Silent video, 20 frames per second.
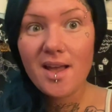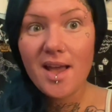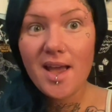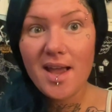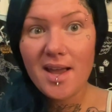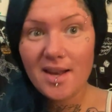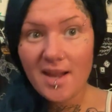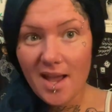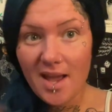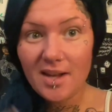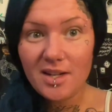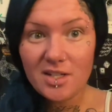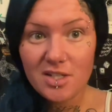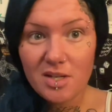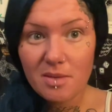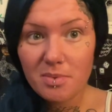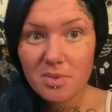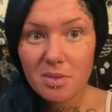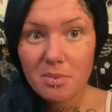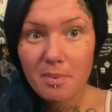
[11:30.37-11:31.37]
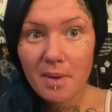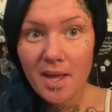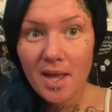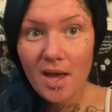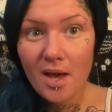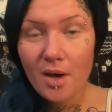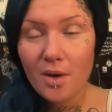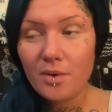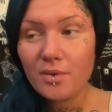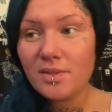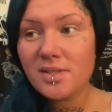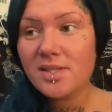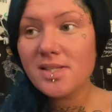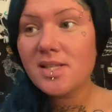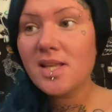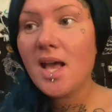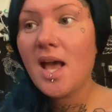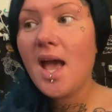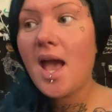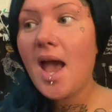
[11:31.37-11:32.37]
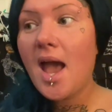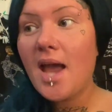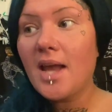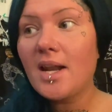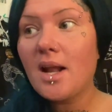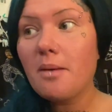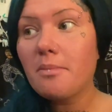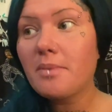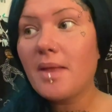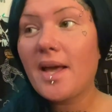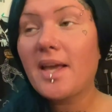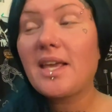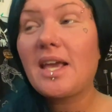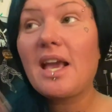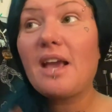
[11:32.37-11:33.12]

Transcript: and had it shipped to my house. And I'm like,